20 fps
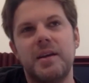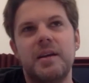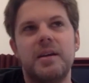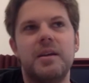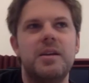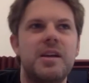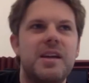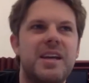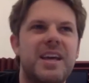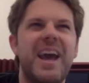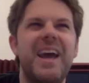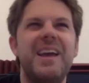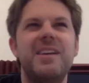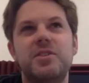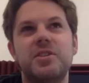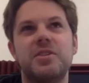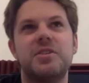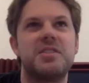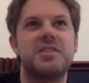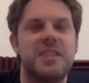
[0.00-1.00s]
you
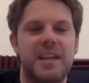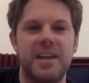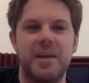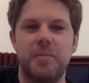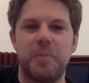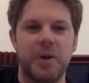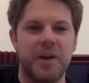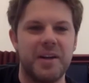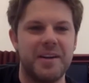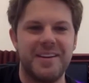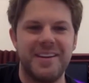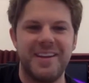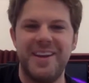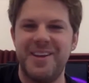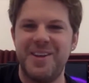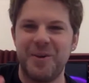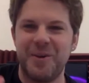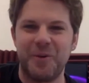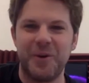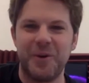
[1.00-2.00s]
can just sing it, but
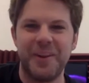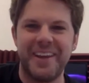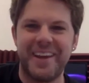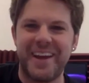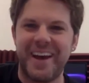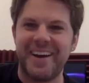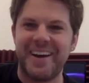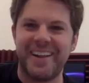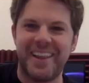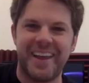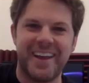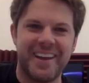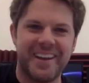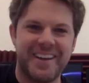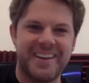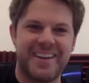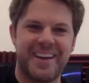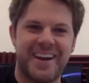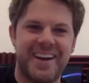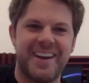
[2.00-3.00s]
you really got to
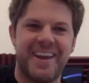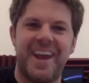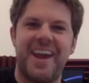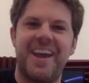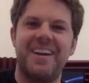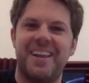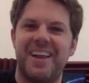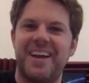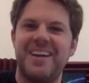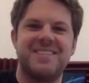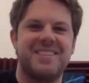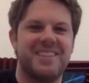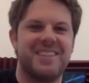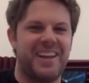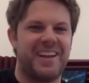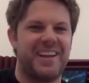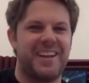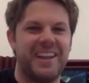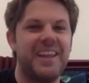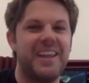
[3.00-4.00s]
like kind of analyze it
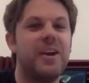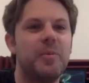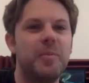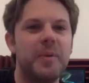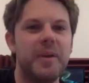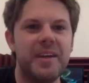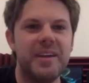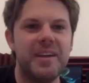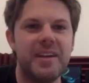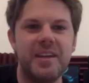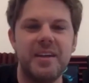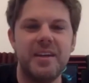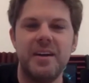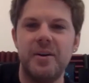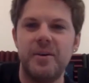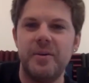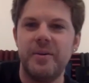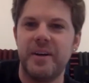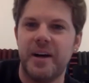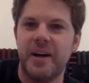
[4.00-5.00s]
like a little bit, you
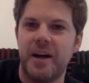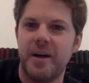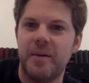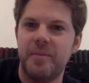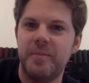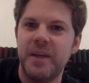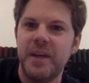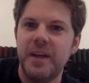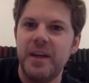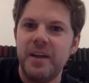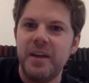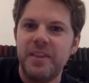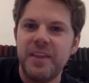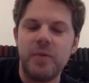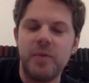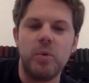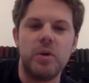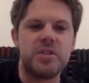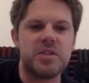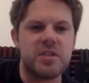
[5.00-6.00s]
know?
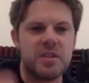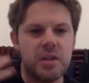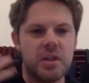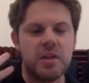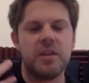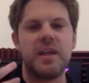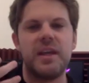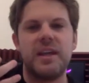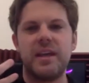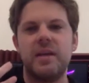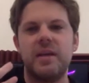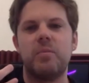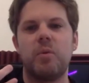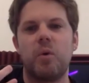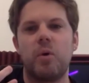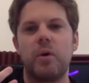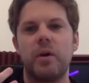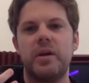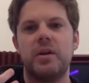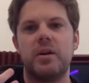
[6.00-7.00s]
Then once they get
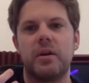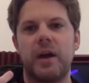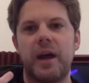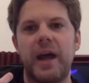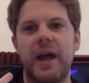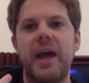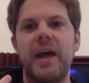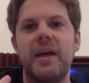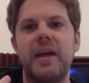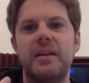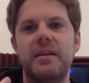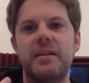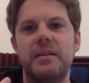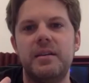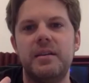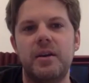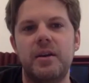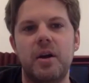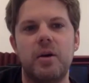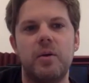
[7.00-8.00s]
more in your head,
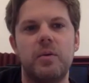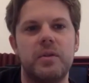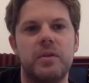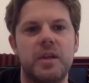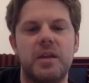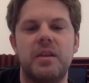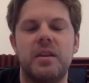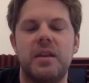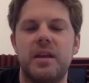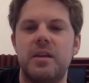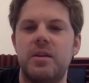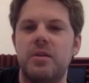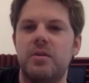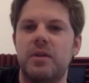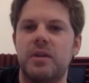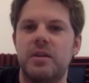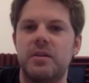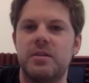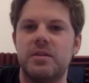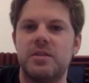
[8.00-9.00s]
you know, then you
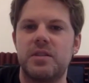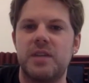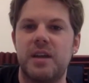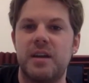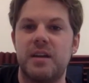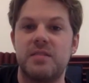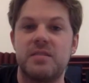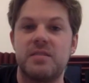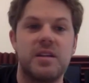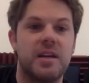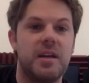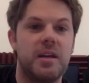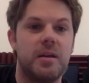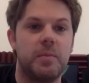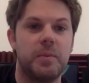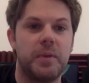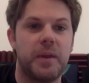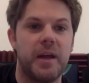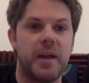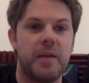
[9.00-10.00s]
can just kind of sing it
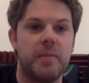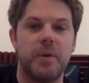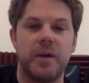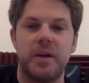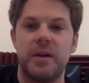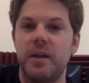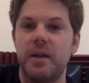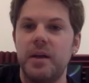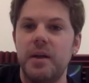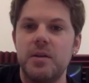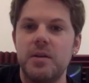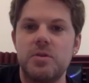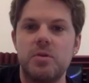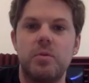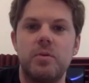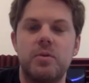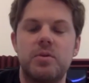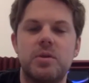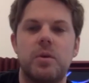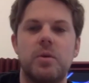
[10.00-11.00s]
and play it. But
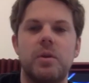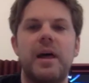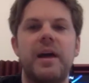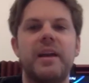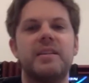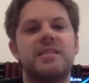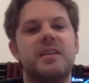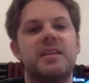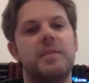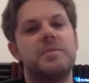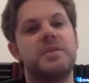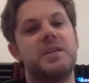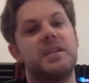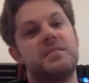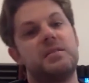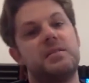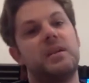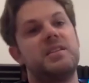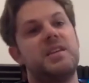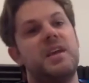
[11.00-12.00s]
so a lot of times
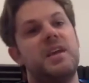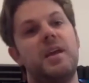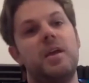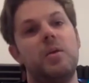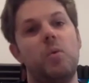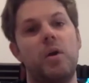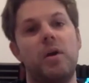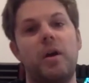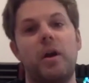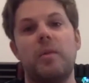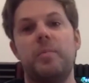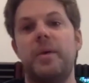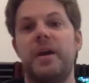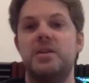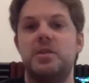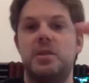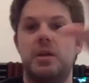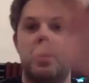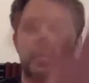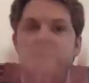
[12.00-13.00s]
that's like taking one
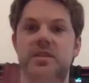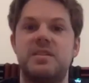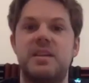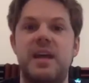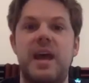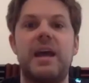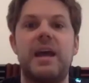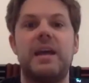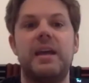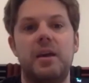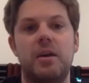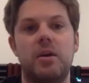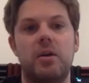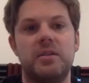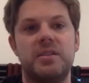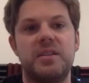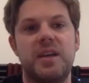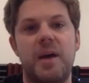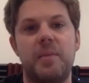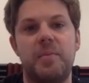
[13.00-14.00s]
arpeggio and stacking it
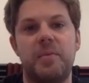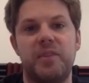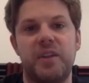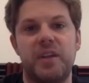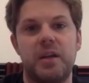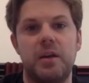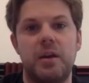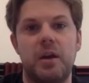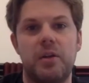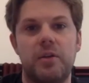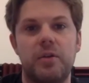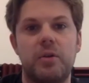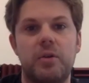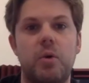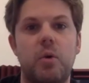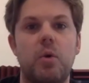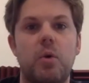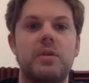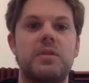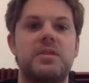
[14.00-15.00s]
on top of like another
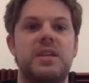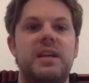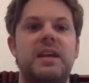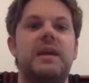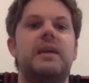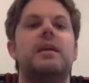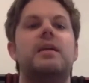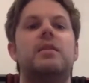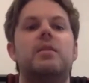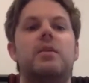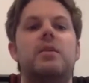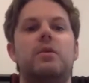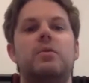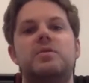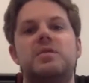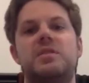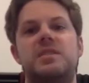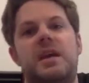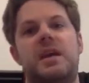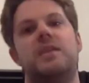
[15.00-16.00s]
chord to get at
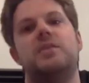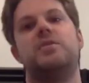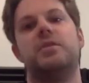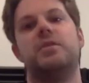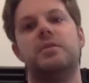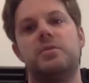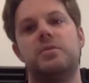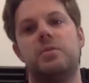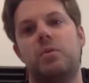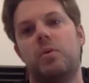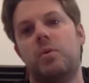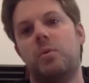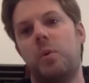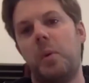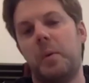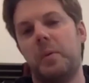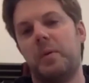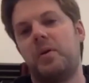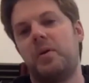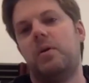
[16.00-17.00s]
those tensions, or what
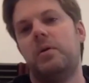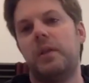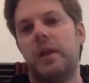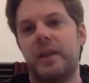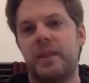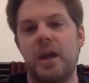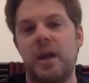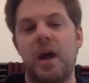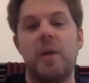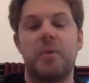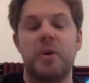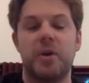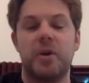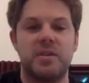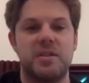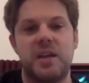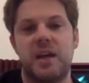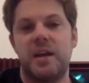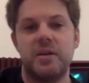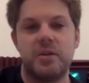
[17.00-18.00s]
we would call like the upper
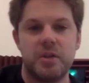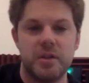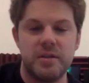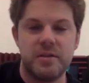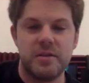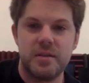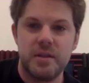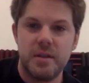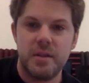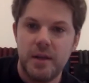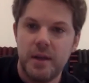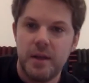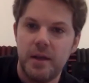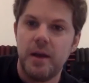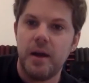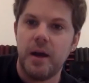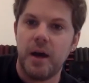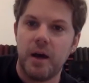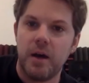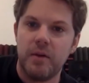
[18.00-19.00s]
extensions
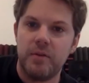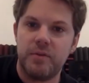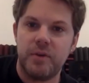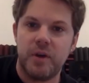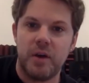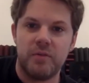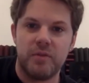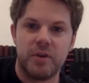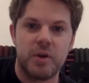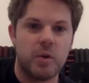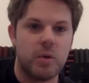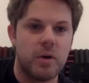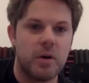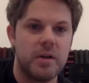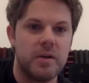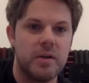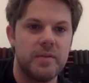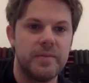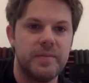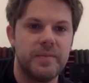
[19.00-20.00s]
of a
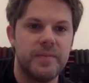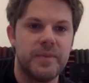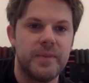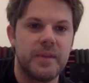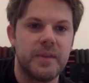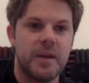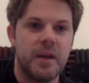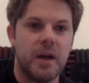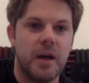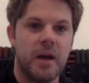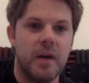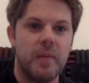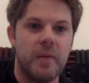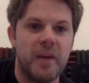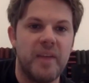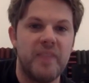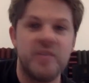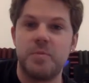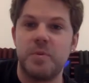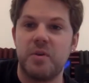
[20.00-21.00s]
chord.
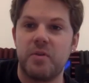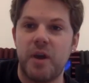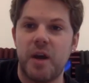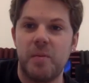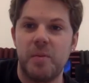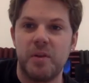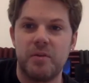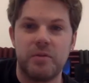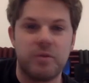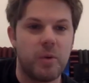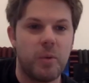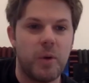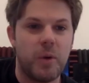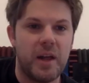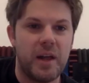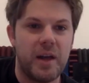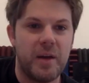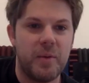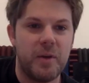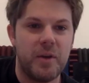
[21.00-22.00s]
I've just been rambling for a
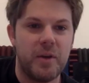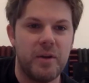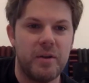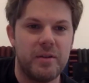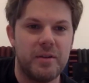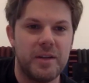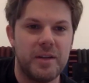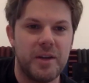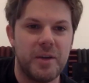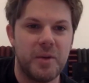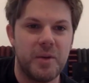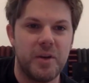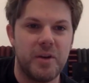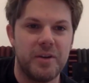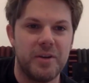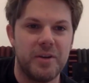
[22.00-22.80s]
while. How we all doing?